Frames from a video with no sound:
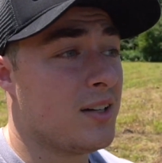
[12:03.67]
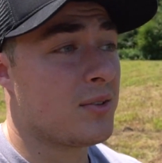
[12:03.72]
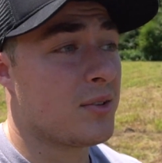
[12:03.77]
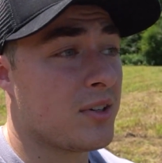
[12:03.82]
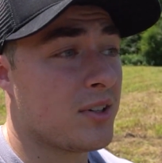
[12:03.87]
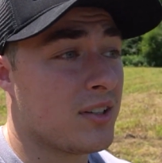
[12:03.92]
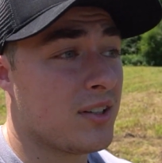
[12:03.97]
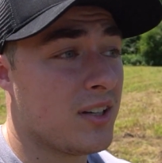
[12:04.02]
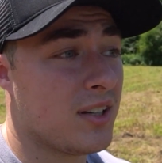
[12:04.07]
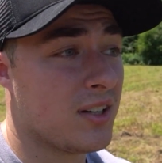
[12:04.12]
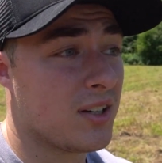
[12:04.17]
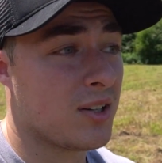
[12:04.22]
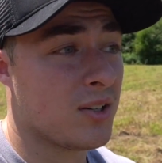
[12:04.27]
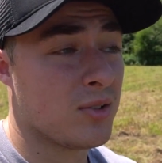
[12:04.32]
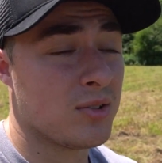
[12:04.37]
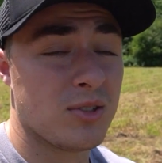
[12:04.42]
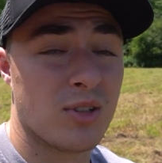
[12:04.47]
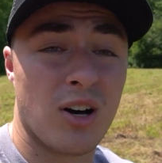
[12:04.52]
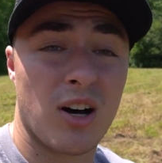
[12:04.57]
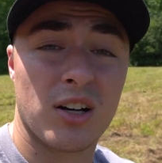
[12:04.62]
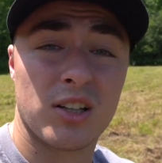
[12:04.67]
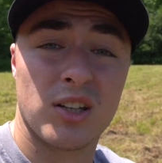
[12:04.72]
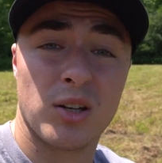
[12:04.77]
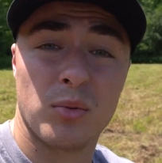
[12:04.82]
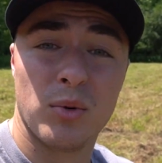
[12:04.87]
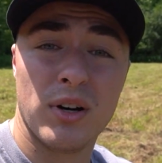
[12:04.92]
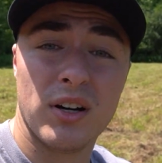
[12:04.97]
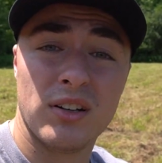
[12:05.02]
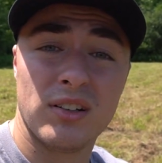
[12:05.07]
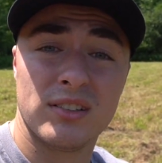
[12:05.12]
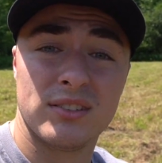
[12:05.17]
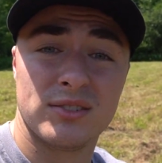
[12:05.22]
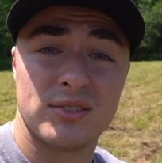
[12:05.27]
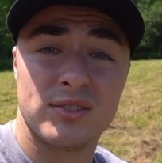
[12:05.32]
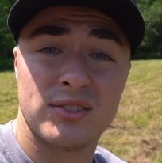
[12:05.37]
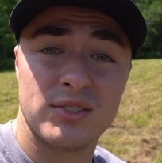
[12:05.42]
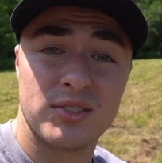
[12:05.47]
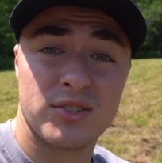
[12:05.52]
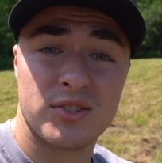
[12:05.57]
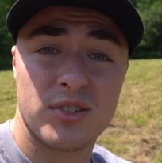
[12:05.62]
we're going to go talk to Will and
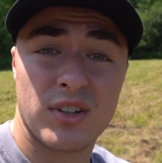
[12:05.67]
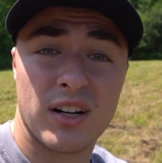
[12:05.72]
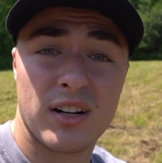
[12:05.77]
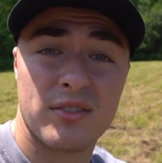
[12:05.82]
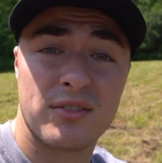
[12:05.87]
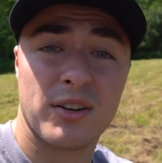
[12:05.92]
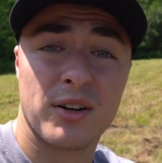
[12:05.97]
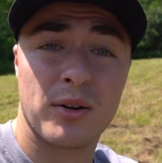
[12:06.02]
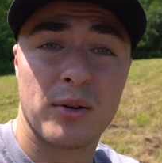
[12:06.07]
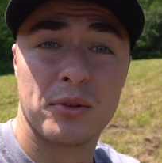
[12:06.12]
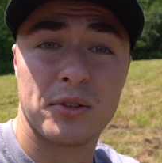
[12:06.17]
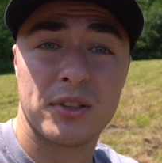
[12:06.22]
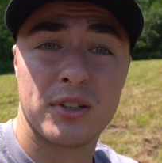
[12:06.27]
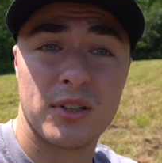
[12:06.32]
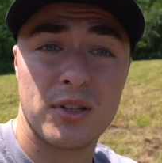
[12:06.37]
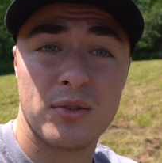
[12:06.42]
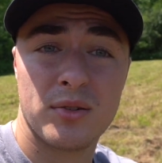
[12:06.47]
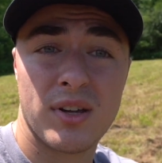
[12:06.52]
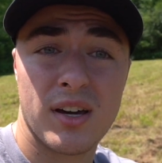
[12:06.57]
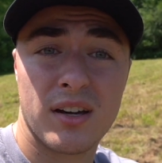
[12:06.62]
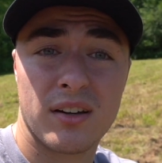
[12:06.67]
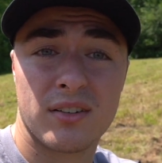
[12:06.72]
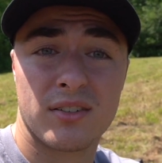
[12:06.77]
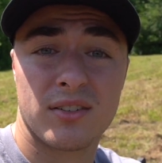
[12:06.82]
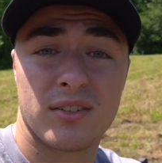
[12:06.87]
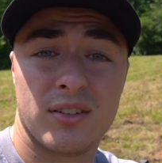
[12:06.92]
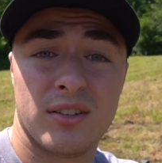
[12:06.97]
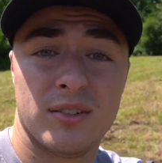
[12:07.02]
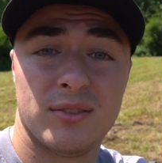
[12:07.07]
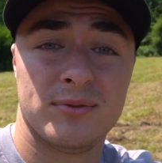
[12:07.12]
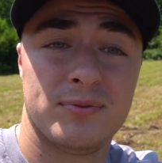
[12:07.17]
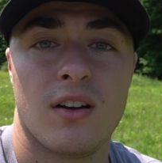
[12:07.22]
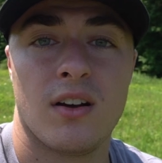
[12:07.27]
try to figure out what to do next.